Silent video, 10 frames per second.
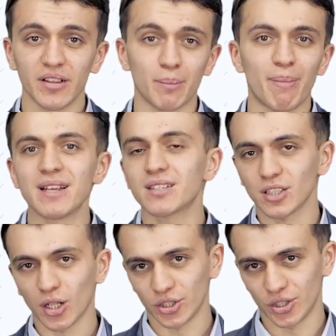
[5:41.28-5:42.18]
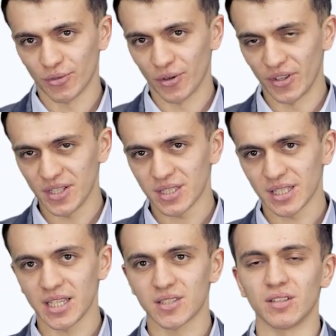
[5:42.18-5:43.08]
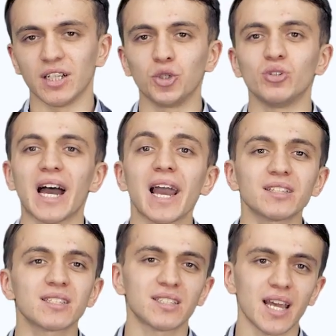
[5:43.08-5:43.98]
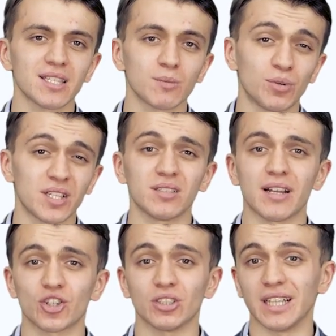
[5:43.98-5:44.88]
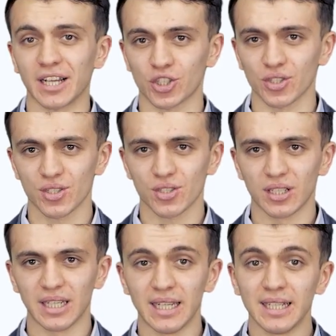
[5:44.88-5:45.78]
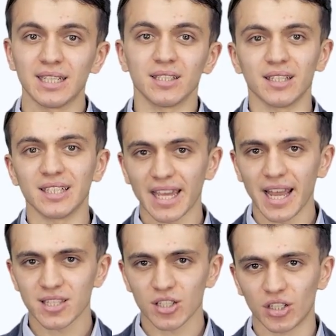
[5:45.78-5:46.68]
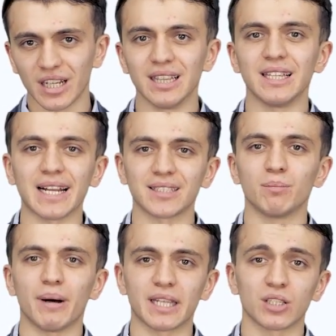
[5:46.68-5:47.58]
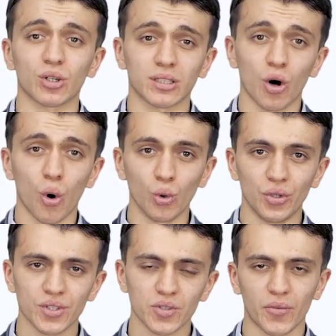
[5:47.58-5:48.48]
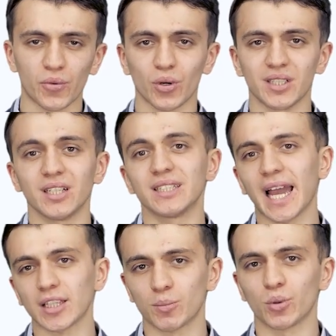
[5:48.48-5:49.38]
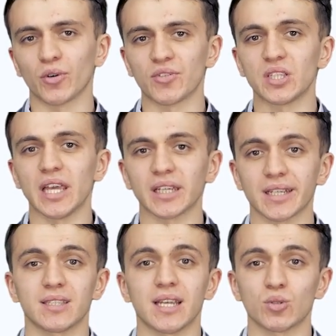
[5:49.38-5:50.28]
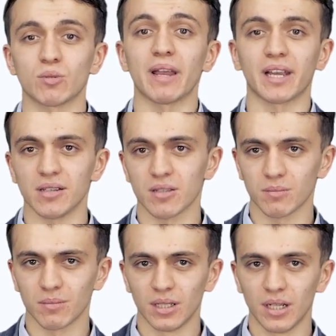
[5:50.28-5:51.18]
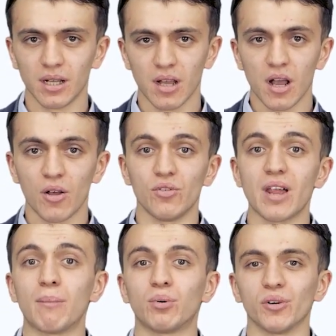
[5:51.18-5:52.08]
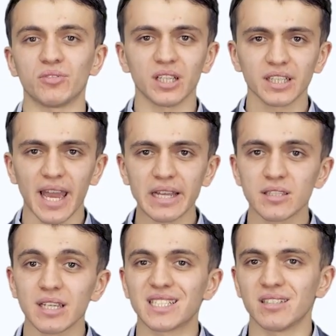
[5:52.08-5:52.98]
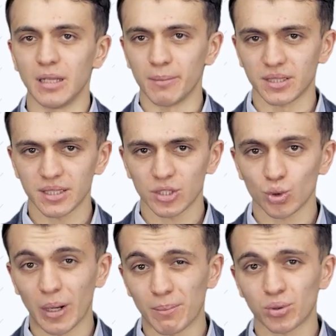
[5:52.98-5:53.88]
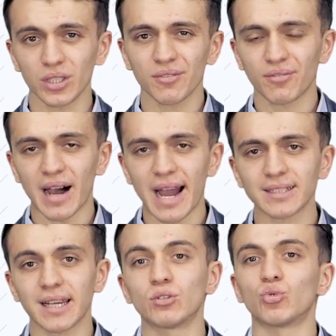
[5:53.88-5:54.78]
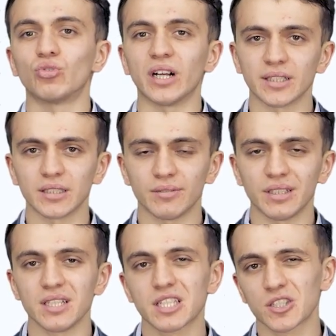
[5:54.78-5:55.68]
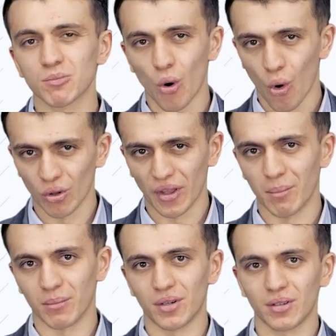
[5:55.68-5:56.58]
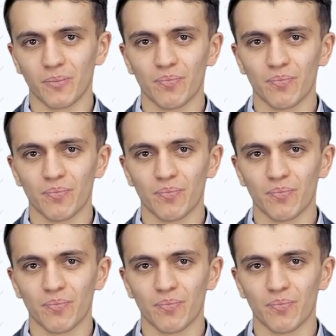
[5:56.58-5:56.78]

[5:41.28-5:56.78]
The best analogy for this is the United States presidential elections. Delegates are elected by token holders through a delegated proof-of-stake consensus mechanism. The number of delegates is limited to a predefined and relatively small number.